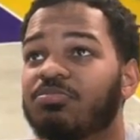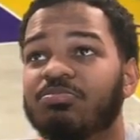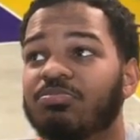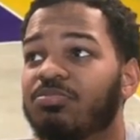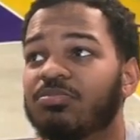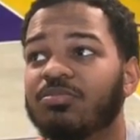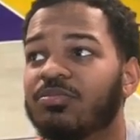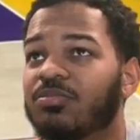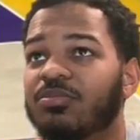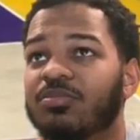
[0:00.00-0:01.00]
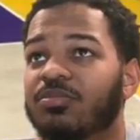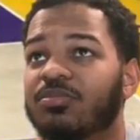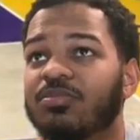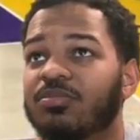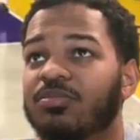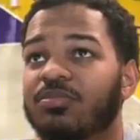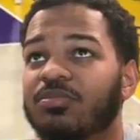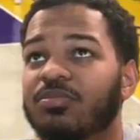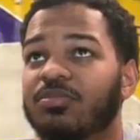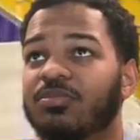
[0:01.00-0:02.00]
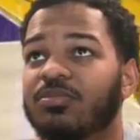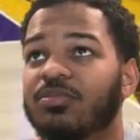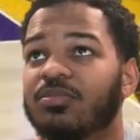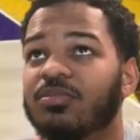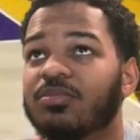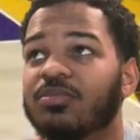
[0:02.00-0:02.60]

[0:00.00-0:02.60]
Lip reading: No one is speaking in this clip.